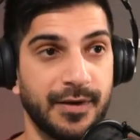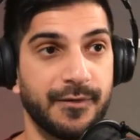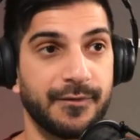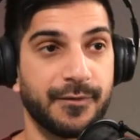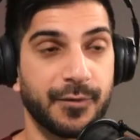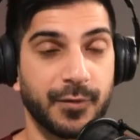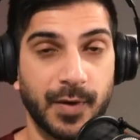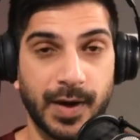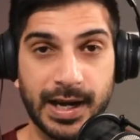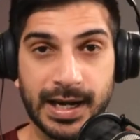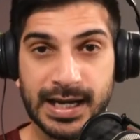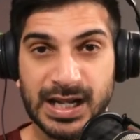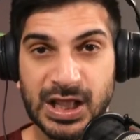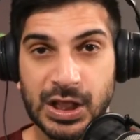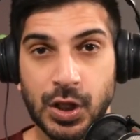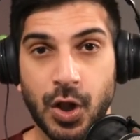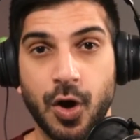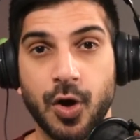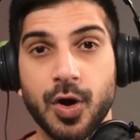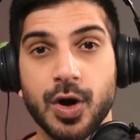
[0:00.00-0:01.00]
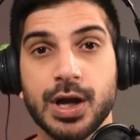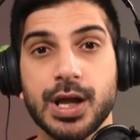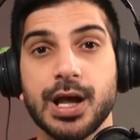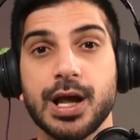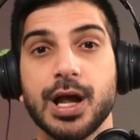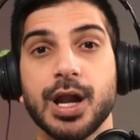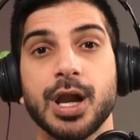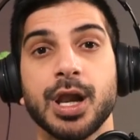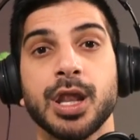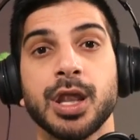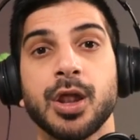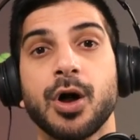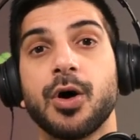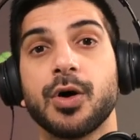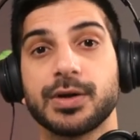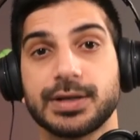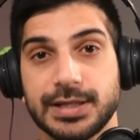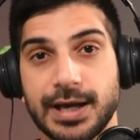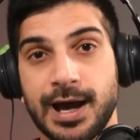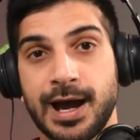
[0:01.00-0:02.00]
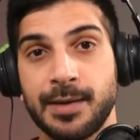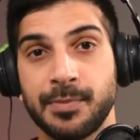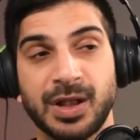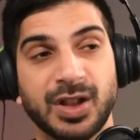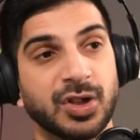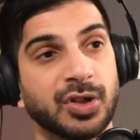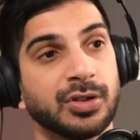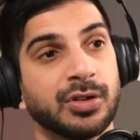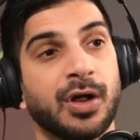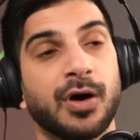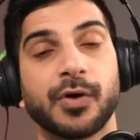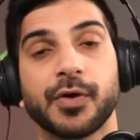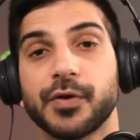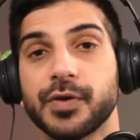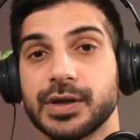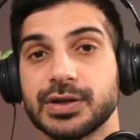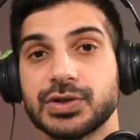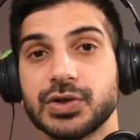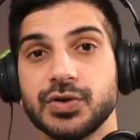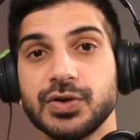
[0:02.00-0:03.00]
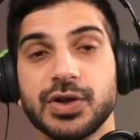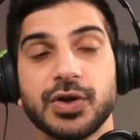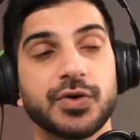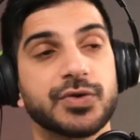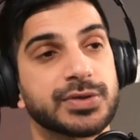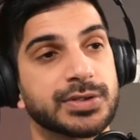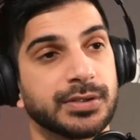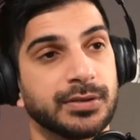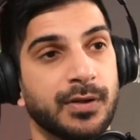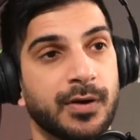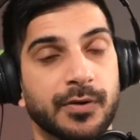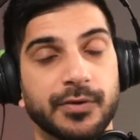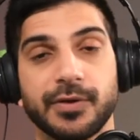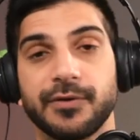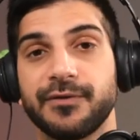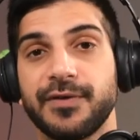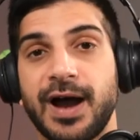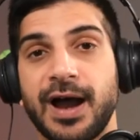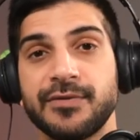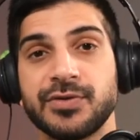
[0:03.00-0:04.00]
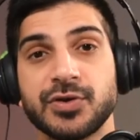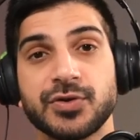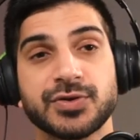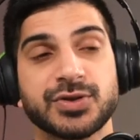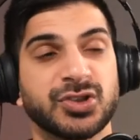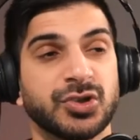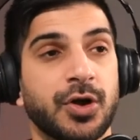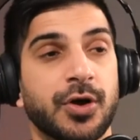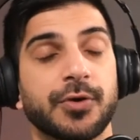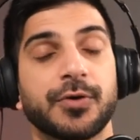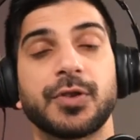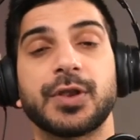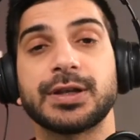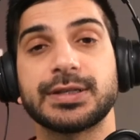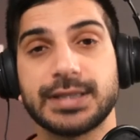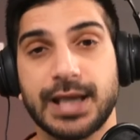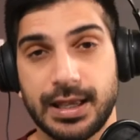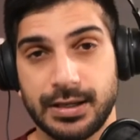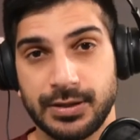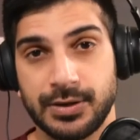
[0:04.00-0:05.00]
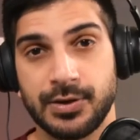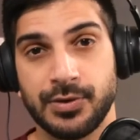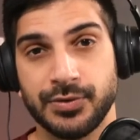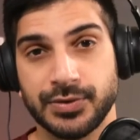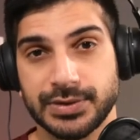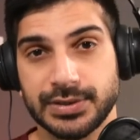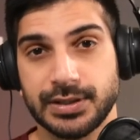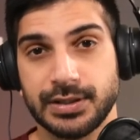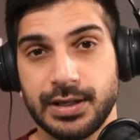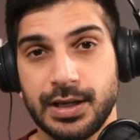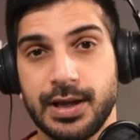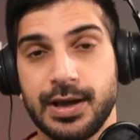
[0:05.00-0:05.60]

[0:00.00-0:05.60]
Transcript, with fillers: for a long, long time. Longer than two years, longer than five years, longer than 10 years.